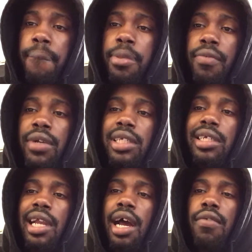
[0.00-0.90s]
the
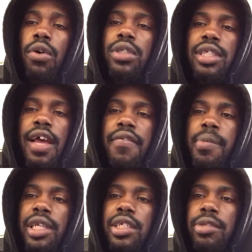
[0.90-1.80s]
reason I wrote this
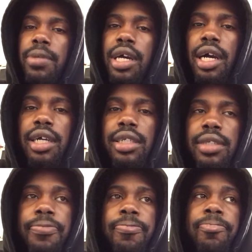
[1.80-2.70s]
affirmation is
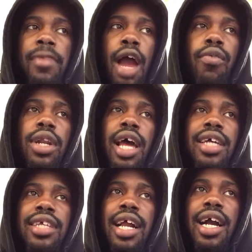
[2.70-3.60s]
because I
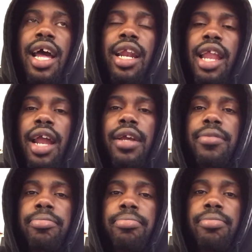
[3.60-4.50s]
realized that I got a lot
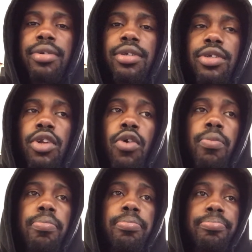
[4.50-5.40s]
of, you
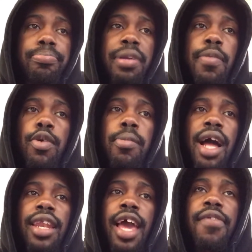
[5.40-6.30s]
know, people in
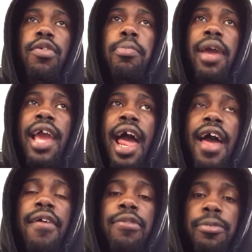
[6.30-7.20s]
my life who may
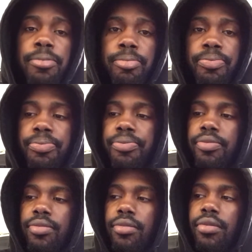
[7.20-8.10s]
have
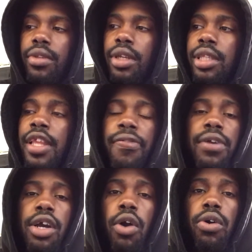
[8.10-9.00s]

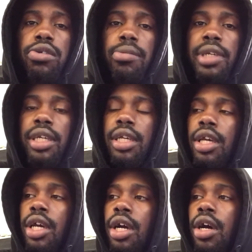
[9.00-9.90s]
different goals for me,
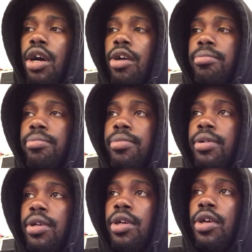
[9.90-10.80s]
or
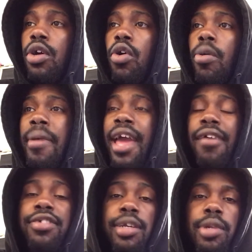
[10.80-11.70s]
may
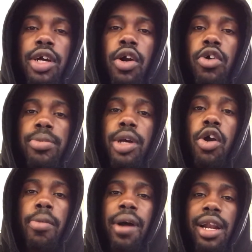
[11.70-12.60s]
have similar goals but
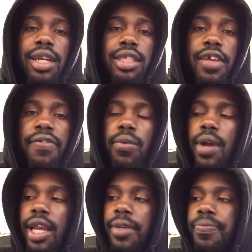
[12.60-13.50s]
go about it in a different
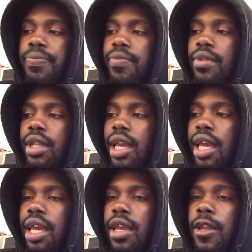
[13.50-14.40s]
way.
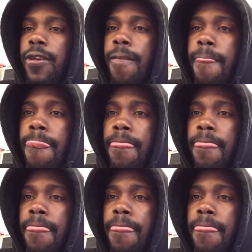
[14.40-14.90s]
And